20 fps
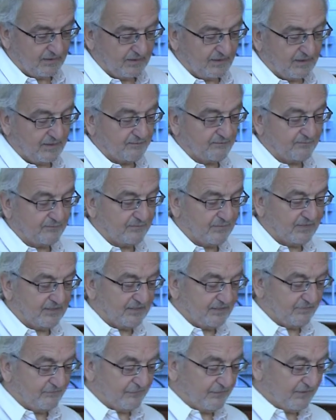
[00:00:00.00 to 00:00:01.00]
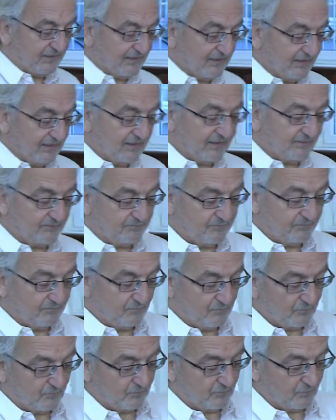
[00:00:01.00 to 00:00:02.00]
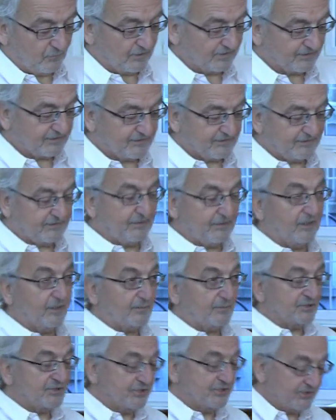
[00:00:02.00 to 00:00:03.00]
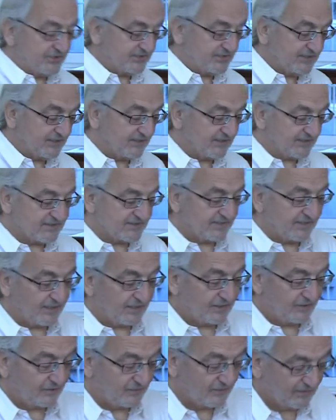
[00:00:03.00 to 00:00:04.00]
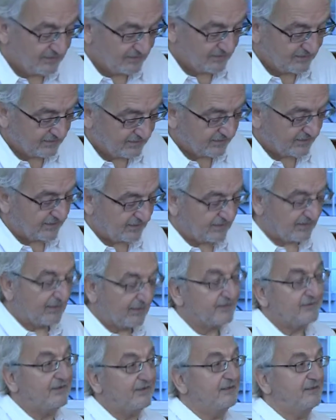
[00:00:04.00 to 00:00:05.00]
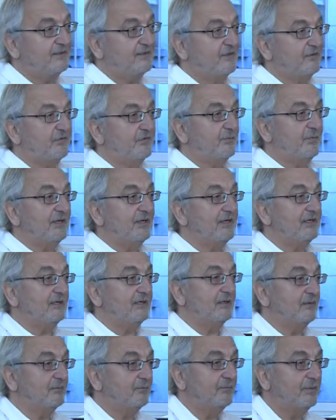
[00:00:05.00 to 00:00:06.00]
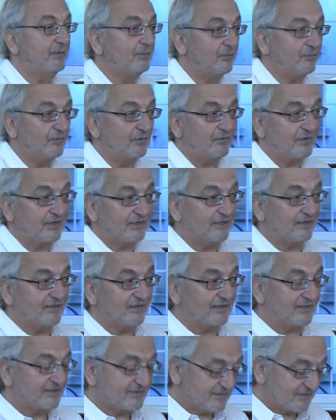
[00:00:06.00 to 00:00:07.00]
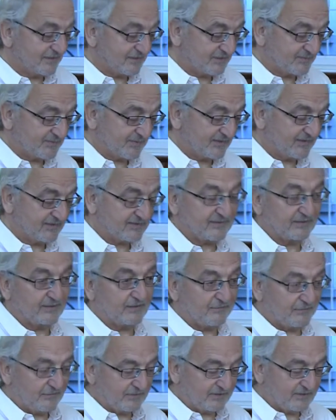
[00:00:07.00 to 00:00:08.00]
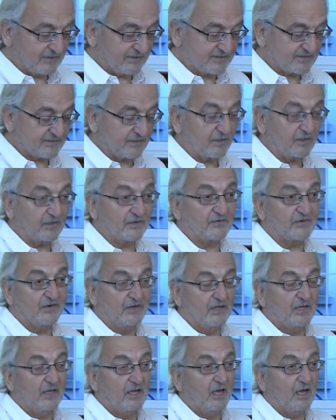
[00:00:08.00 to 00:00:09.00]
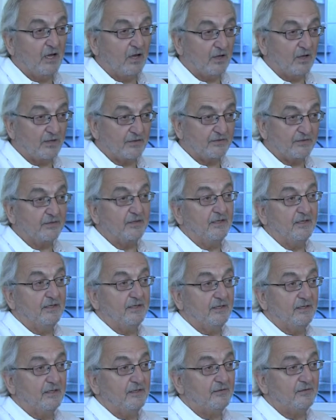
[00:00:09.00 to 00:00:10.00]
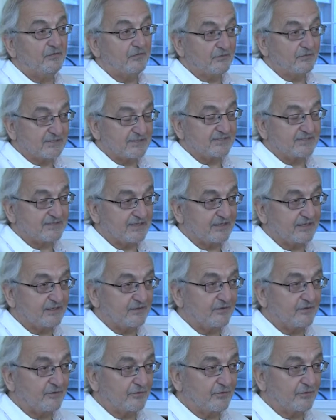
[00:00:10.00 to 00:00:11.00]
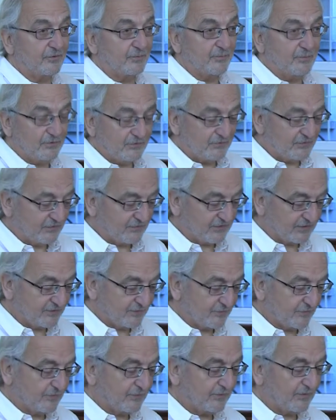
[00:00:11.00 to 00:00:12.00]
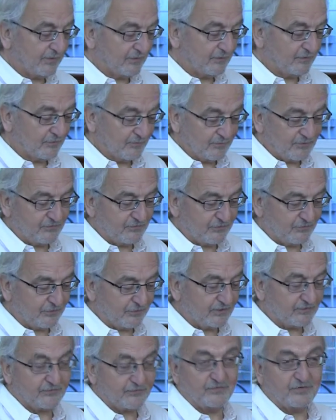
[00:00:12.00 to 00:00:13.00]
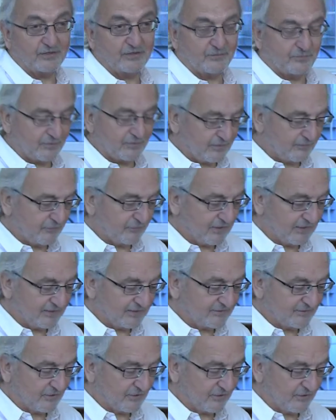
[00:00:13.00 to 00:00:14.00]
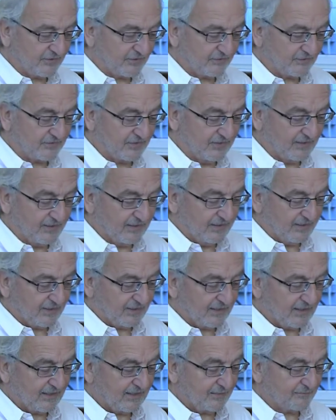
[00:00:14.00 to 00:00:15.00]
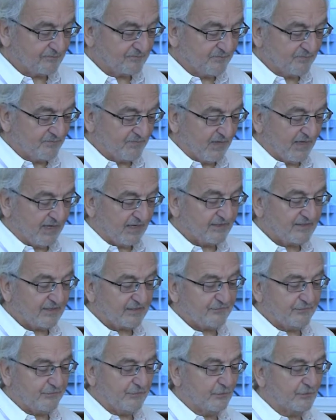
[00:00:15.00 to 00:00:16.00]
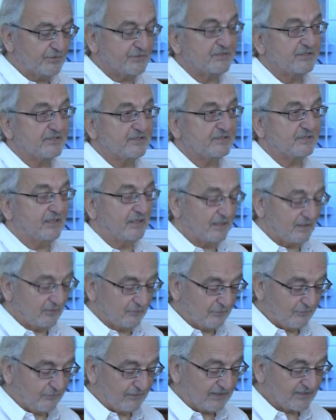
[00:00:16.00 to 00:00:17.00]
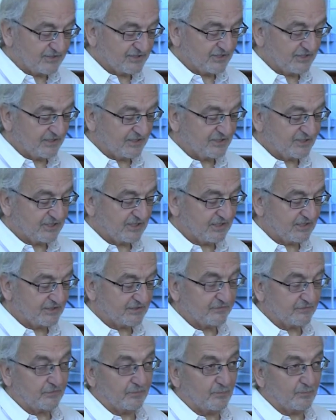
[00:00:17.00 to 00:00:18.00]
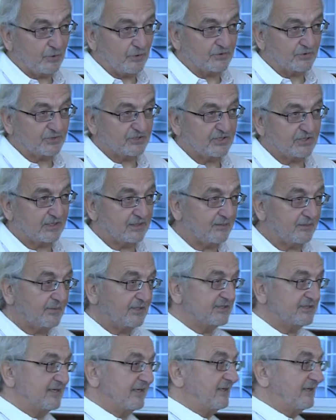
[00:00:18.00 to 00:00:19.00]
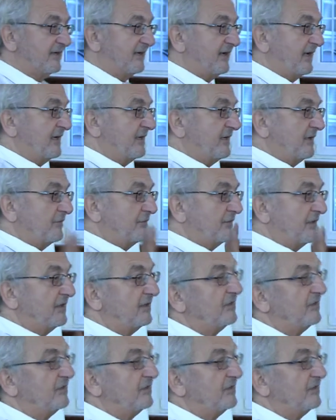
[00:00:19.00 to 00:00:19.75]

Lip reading: And then finally, what the opportunity is now, I think people would recognise that there's been a significant assault on civil society or the community sector or community voluntary sector, whatever we like to call it. And that forces reflection and change of approach. Like, I'm not saying that any of